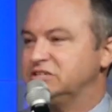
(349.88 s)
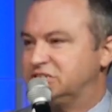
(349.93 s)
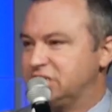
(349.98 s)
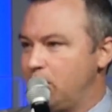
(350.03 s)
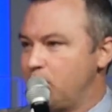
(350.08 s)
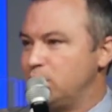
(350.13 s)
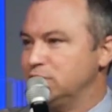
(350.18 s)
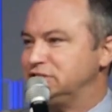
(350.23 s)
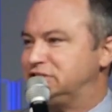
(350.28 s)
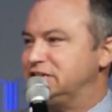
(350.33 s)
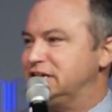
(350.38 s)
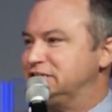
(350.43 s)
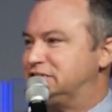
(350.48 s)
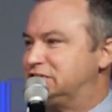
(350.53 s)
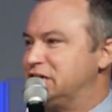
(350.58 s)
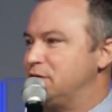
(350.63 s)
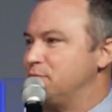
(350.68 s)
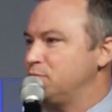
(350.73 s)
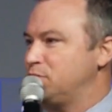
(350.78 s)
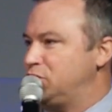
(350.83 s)
someone says
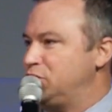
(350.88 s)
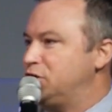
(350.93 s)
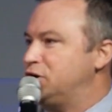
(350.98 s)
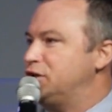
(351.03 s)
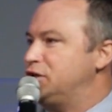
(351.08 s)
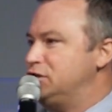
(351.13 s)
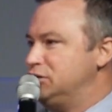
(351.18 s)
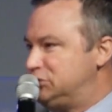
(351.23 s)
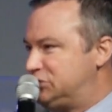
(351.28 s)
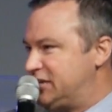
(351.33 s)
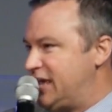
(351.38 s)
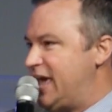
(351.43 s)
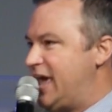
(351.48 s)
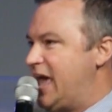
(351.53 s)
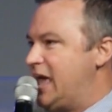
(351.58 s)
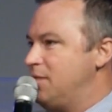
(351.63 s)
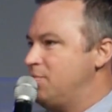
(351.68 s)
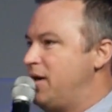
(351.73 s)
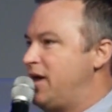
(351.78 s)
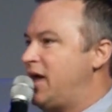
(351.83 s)
something good, you
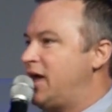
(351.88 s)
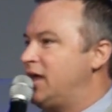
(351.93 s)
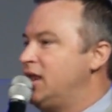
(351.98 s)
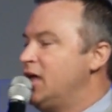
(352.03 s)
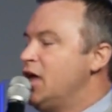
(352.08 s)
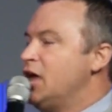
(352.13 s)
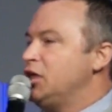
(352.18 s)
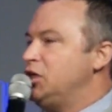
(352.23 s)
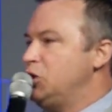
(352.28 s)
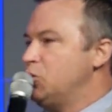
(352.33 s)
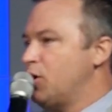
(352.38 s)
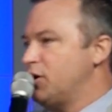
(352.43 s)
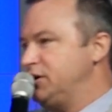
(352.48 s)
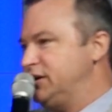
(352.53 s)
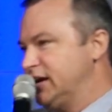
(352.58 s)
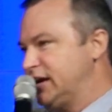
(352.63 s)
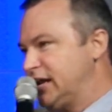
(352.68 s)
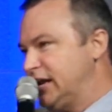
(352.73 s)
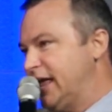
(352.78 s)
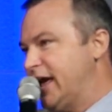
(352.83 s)
say amen. You are
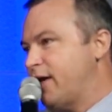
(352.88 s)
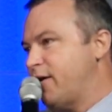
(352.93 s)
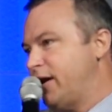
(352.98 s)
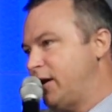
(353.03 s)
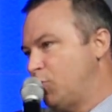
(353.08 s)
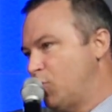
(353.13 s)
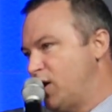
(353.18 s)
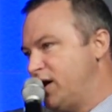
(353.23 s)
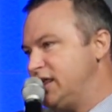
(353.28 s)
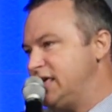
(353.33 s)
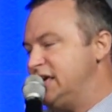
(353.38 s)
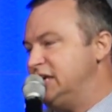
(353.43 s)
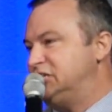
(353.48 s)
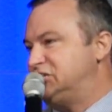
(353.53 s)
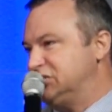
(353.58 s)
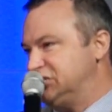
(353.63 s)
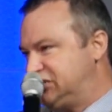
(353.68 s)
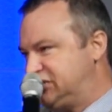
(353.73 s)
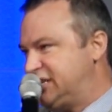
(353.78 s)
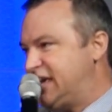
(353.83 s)
declaring what he
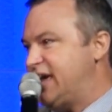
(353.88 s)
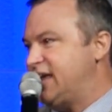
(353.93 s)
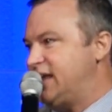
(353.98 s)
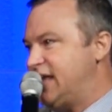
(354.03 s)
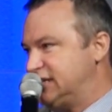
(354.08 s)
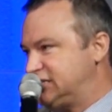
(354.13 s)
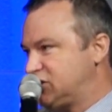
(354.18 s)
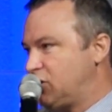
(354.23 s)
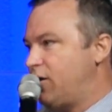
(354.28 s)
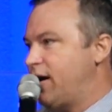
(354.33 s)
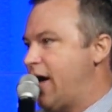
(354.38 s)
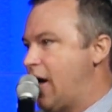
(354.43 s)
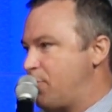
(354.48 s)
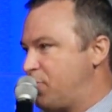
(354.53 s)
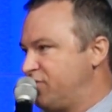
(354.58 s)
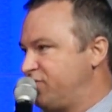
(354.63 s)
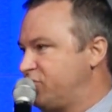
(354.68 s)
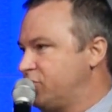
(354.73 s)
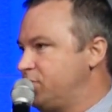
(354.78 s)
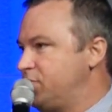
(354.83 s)
just said, that's going to
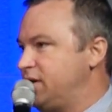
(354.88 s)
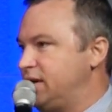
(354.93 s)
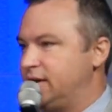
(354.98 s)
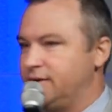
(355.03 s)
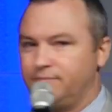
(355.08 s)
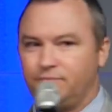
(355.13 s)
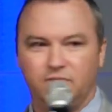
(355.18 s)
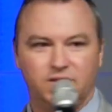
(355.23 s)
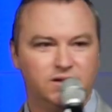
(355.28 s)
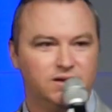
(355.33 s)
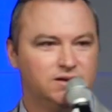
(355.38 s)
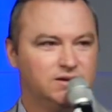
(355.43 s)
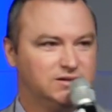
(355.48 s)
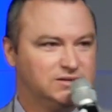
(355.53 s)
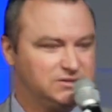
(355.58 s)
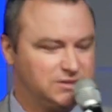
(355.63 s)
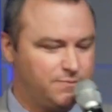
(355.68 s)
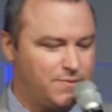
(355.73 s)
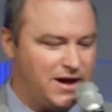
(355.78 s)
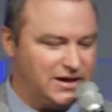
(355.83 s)
happen for me.
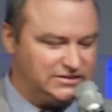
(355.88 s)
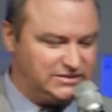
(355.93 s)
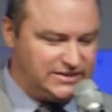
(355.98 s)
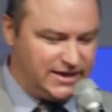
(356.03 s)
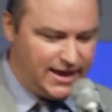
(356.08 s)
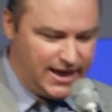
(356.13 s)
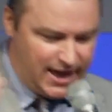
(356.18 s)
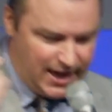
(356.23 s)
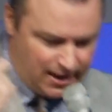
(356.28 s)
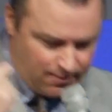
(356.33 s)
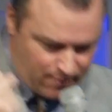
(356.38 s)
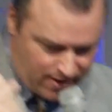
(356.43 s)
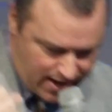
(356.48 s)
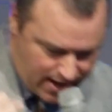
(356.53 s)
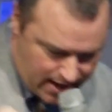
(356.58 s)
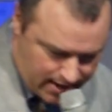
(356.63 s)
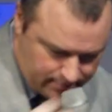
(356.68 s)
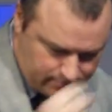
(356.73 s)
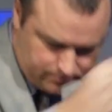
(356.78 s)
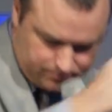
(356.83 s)
Somebody say
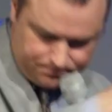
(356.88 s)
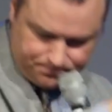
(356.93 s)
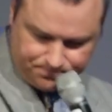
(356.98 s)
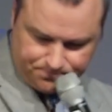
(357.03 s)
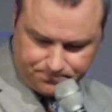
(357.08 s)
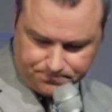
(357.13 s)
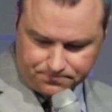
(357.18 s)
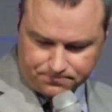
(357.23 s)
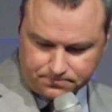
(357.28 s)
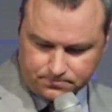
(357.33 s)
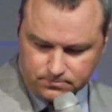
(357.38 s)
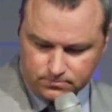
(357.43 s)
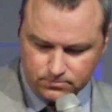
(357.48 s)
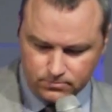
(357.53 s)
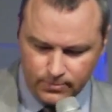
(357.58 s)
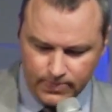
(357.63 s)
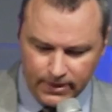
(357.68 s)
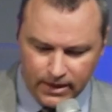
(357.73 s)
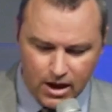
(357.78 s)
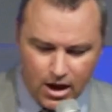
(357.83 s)
amen. Amen.
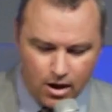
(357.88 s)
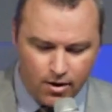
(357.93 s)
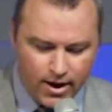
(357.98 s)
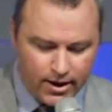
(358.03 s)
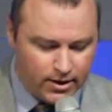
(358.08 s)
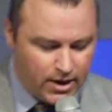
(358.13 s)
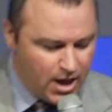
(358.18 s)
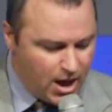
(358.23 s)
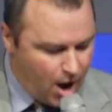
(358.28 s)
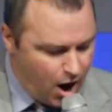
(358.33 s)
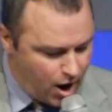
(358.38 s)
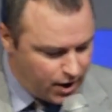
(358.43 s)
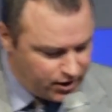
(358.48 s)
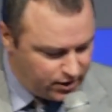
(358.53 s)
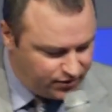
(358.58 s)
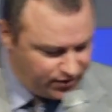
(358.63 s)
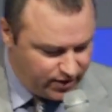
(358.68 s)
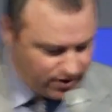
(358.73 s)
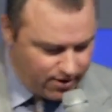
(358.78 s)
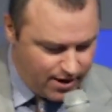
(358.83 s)
All right. Are you
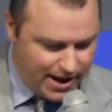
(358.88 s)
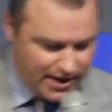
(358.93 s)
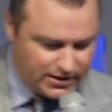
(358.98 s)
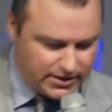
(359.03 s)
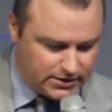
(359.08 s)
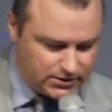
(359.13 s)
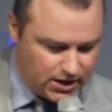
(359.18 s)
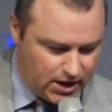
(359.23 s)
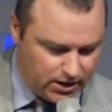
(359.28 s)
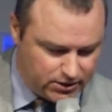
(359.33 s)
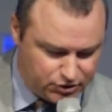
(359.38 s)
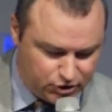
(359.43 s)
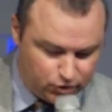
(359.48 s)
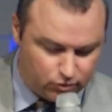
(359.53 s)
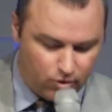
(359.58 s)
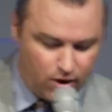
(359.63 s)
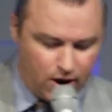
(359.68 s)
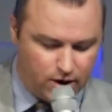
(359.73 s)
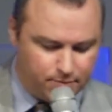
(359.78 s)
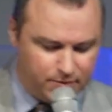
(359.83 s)
there at
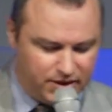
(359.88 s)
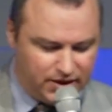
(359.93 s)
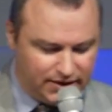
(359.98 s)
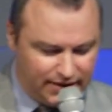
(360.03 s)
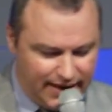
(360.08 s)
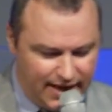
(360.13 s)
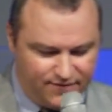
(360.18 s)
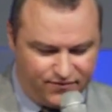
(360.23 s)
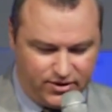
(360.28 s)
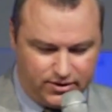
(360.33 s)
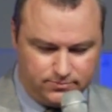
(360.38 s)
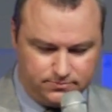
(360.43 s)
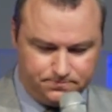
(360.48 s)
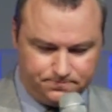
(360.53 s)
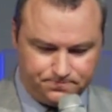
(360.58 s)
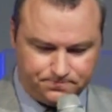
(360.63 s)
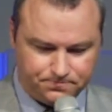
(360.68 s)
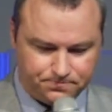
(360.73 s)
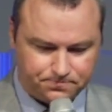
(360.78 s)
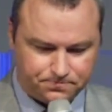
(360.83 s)
Deuteronomy 11?
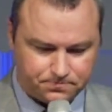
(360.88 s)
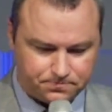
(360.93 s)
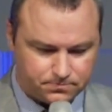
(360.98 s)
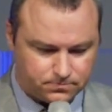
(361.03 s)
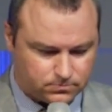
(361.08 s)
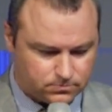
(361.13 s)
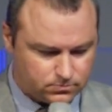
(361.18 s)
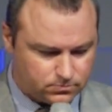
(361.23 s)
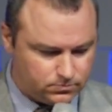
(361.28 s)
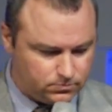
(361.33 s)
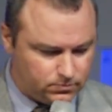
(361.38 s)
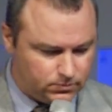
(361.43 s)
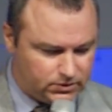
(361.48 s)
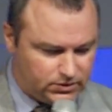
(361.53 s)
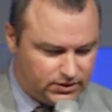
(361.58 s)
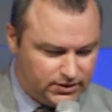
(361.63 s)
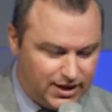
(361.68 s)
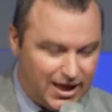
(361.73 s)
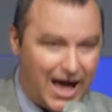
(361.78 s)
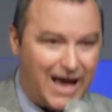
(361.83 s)

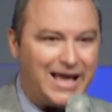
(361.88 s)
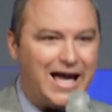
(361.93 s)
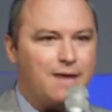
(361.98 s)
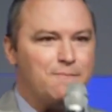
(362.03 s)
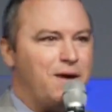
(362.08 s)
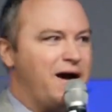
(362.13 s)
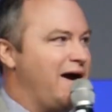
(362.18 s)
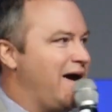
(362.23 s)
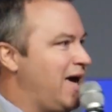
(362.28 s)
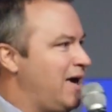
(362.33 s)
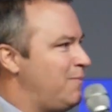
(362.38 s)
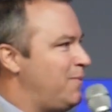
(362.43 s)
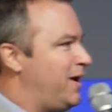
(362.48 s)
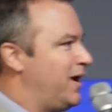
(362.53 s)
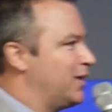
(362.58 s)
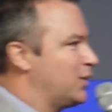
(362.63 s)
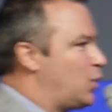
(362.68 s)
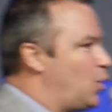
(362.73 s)
I got my amen